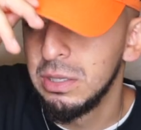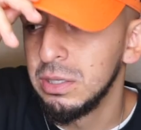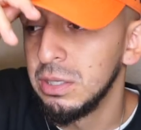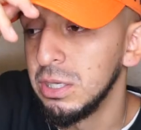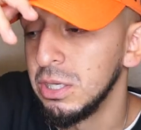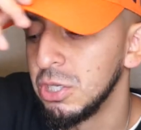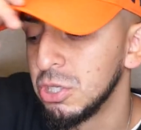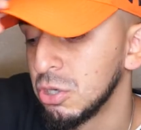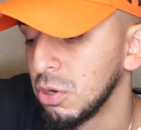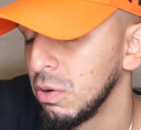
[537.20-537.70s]

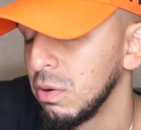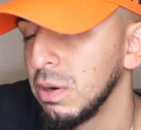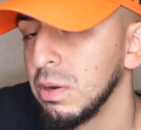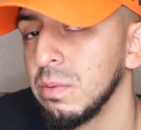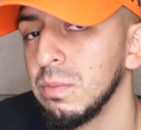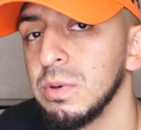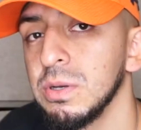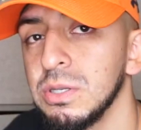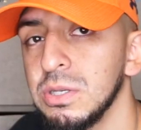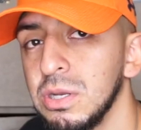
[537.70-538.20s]

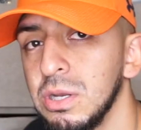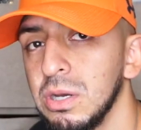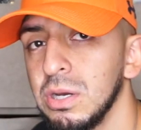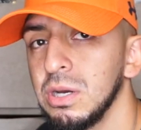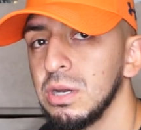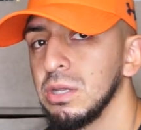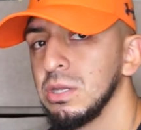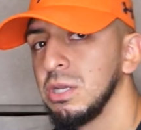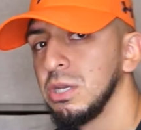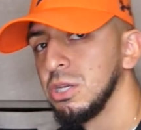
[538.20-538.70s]
Detroit was
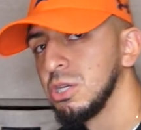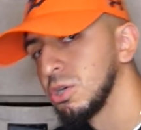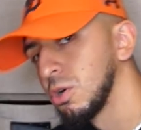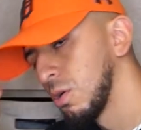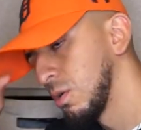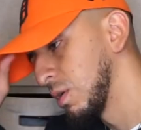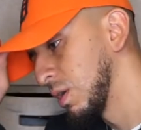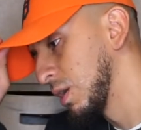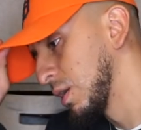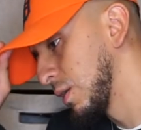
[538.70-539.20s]
good.
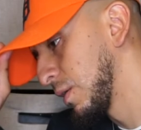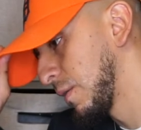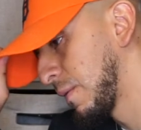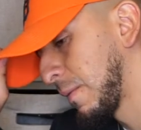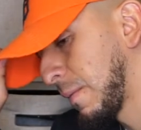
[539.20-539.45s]
Detroit.